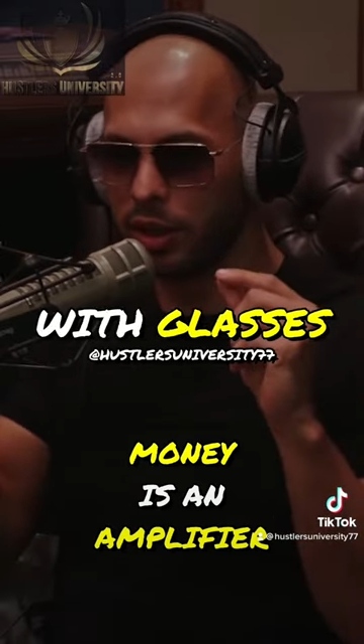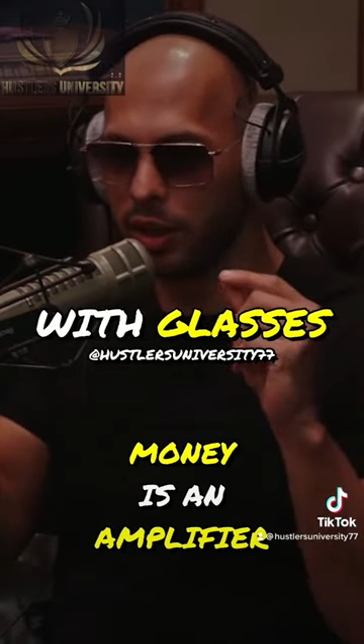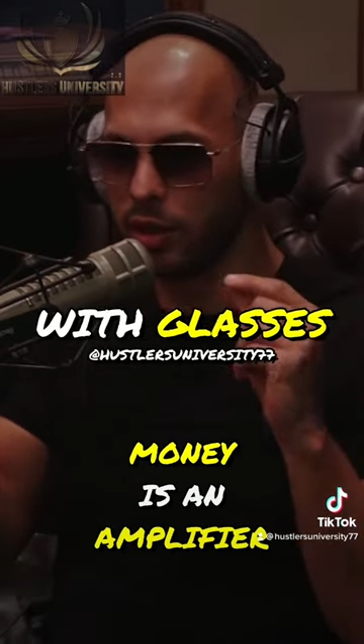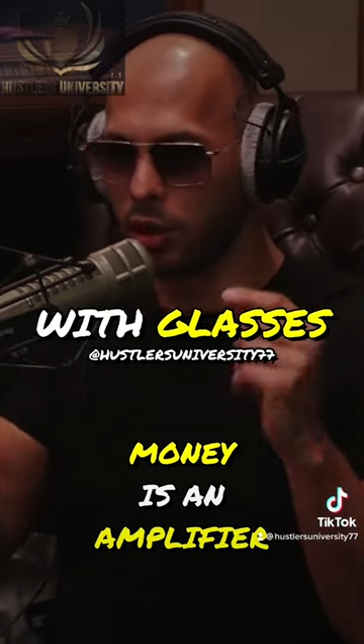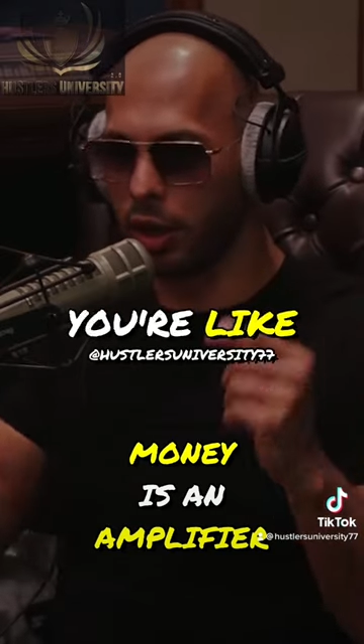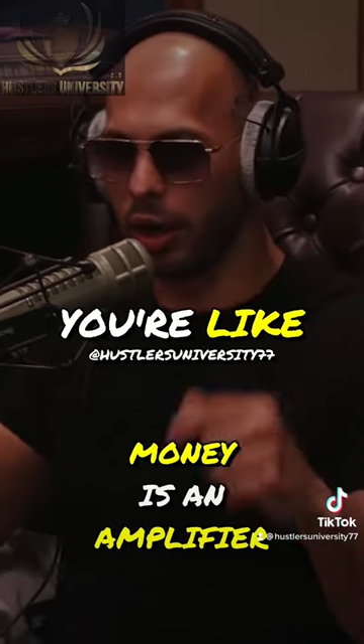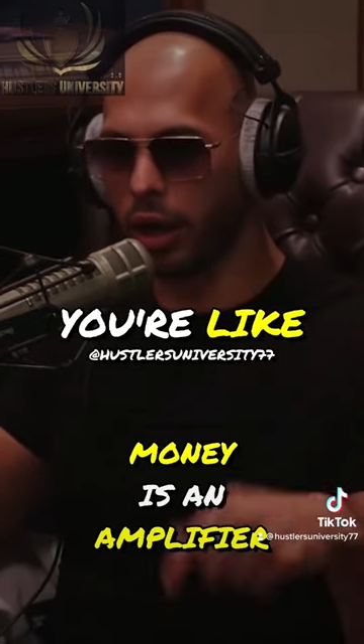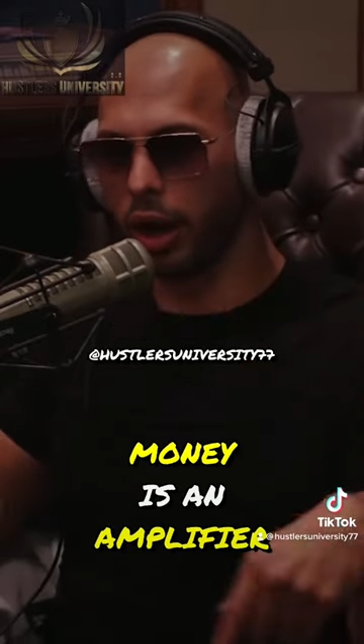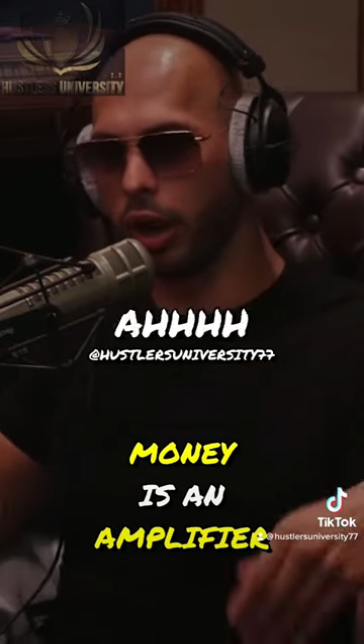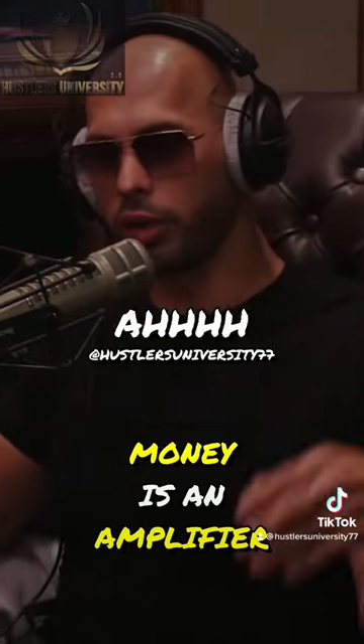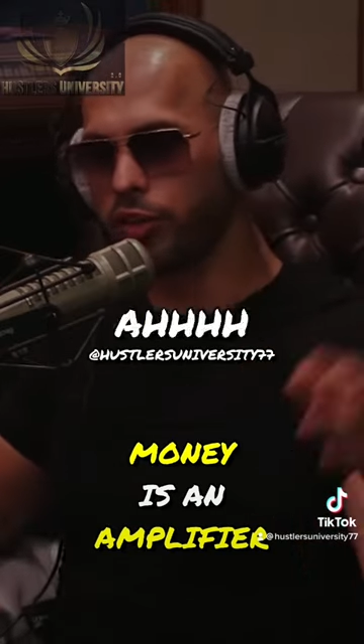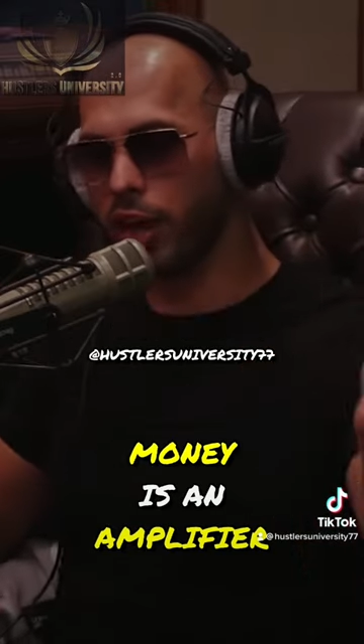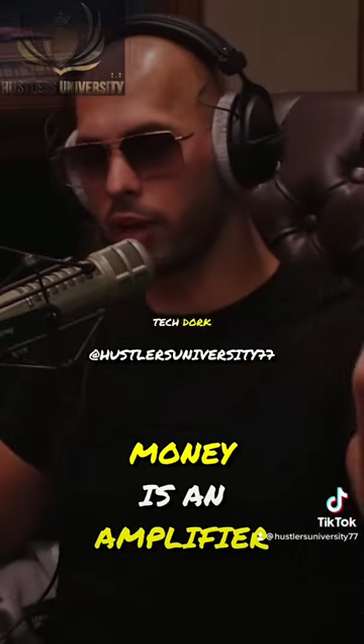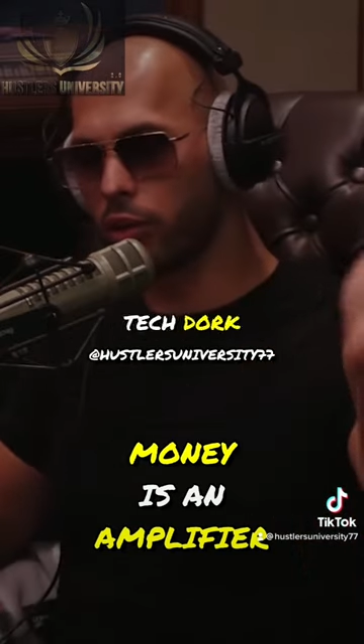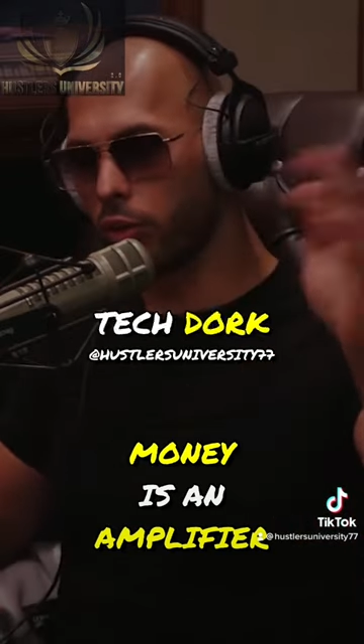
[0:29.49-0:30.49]
you're like, oh,
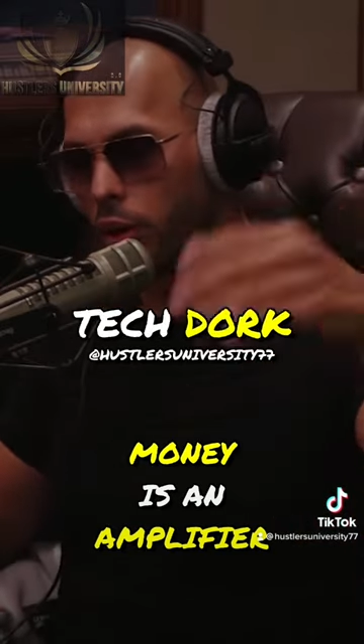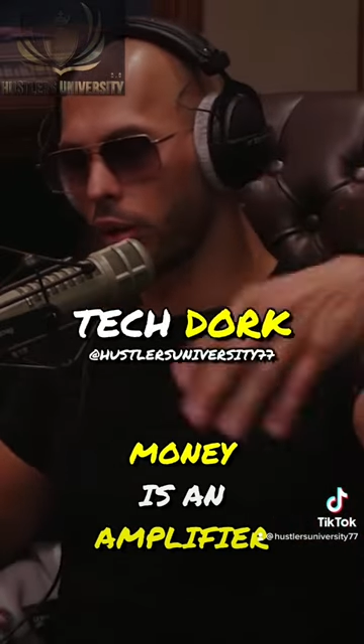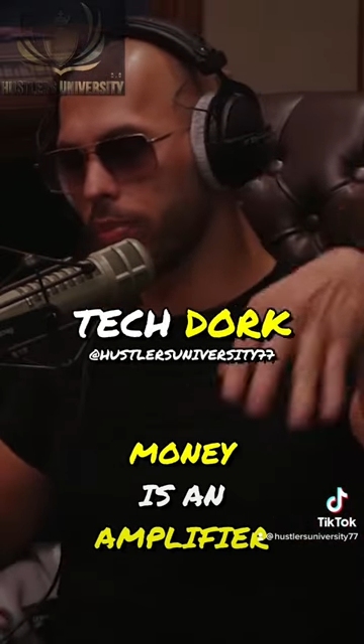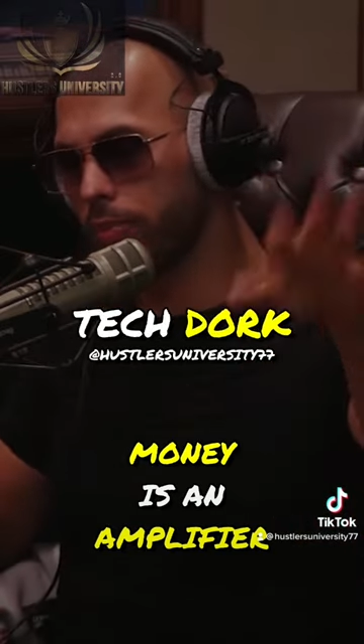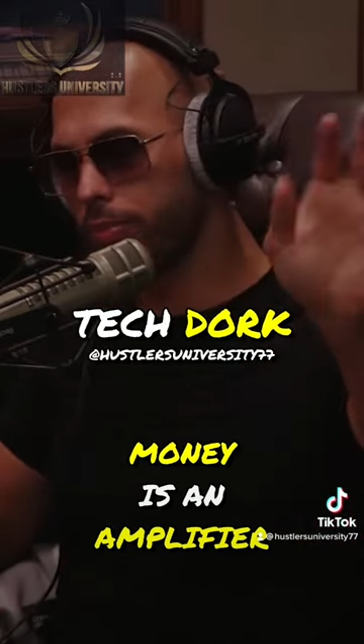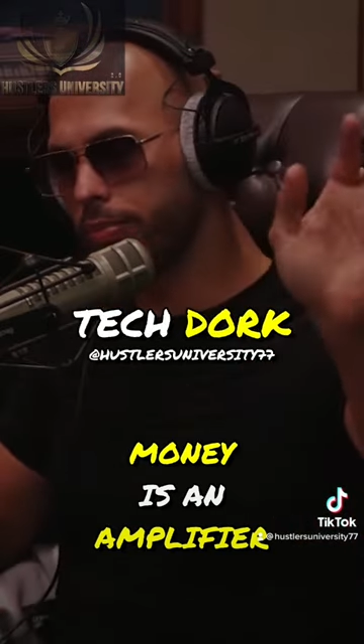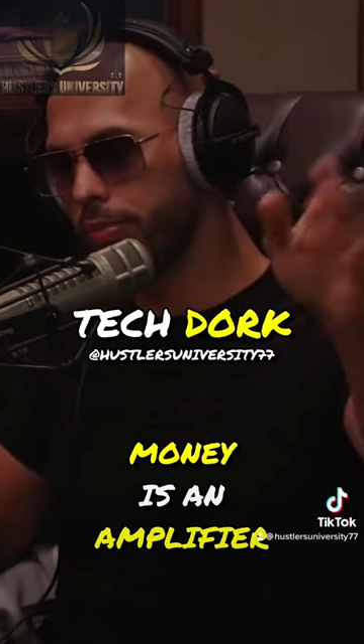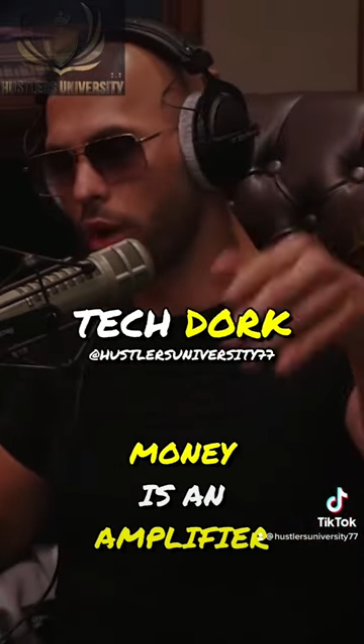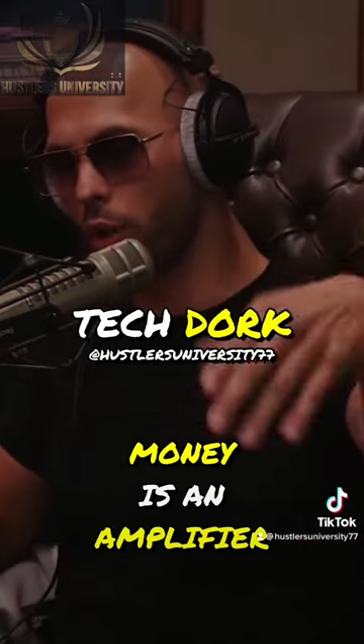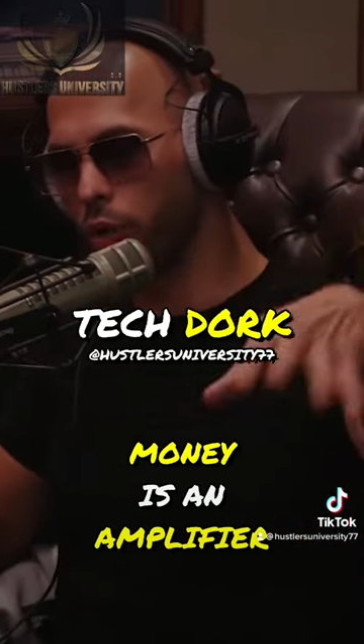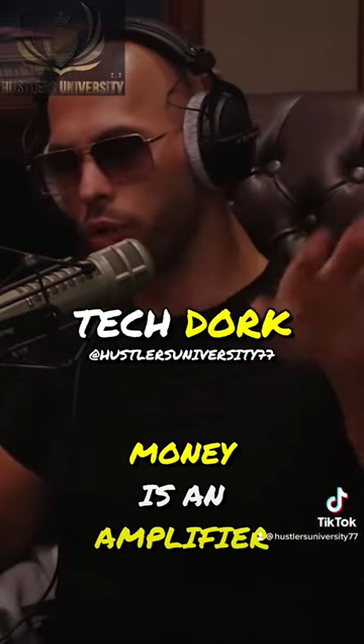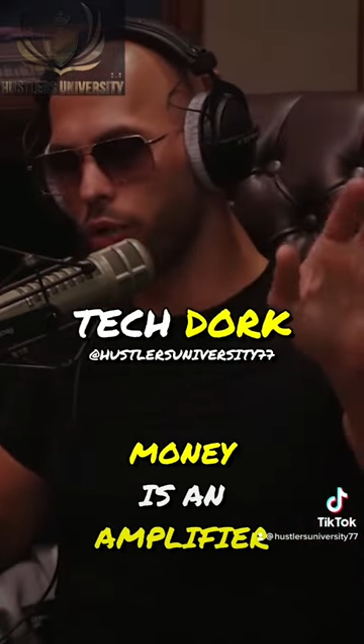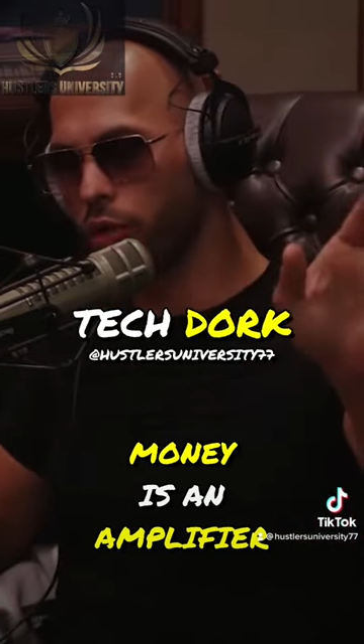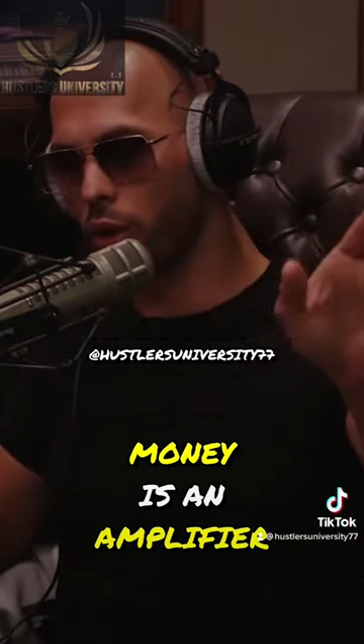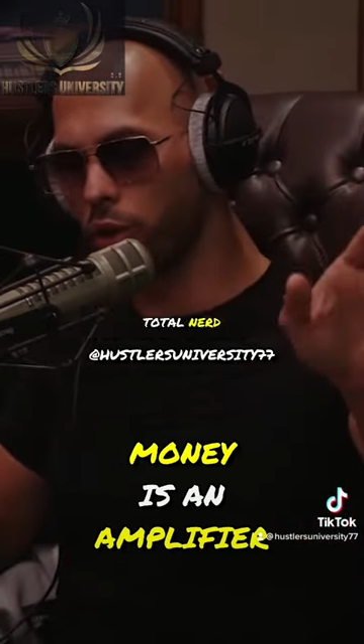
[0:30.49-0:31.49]
tech dork, total,
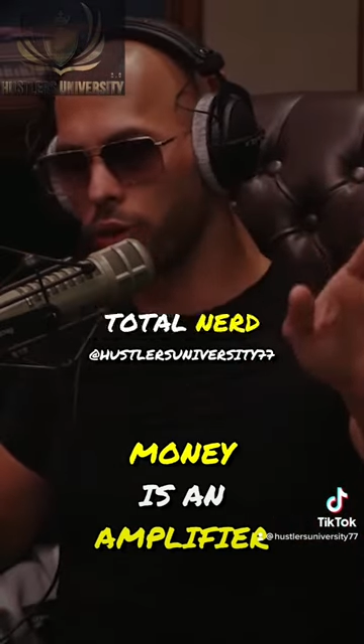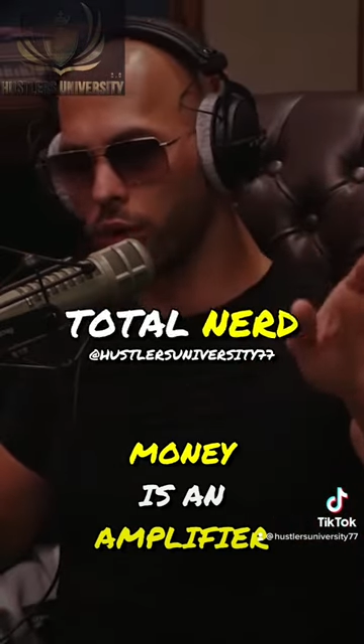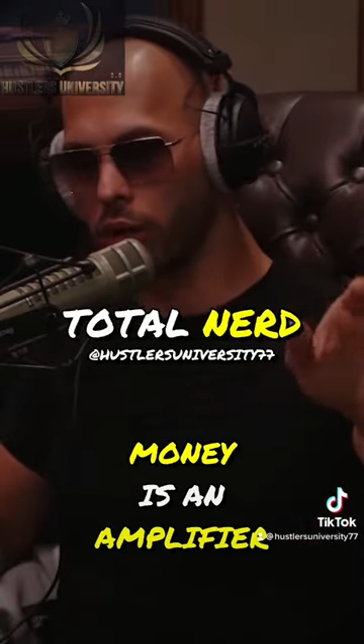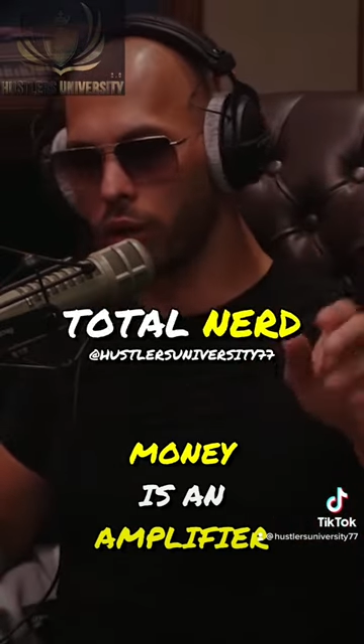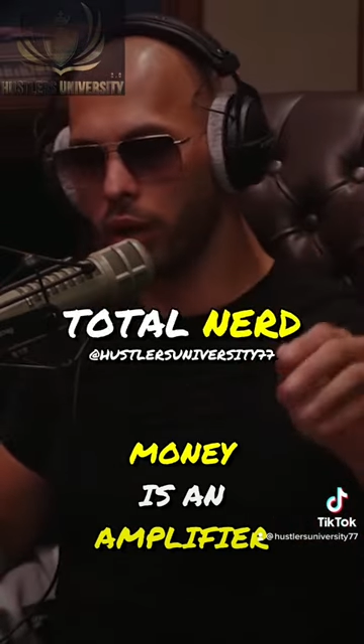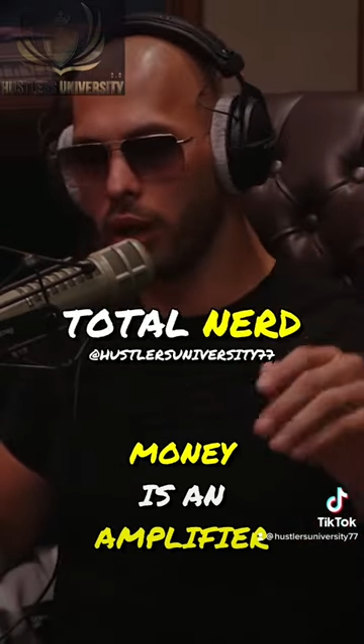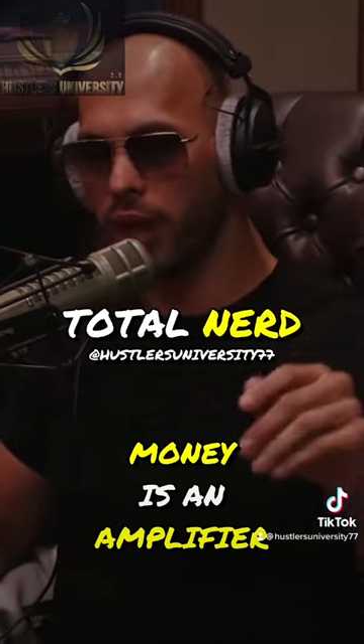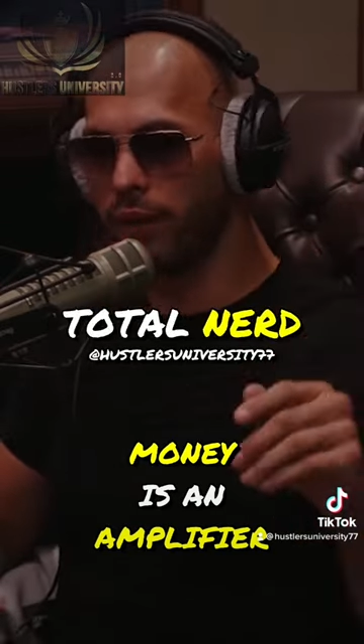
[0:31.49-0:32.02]
total nerd.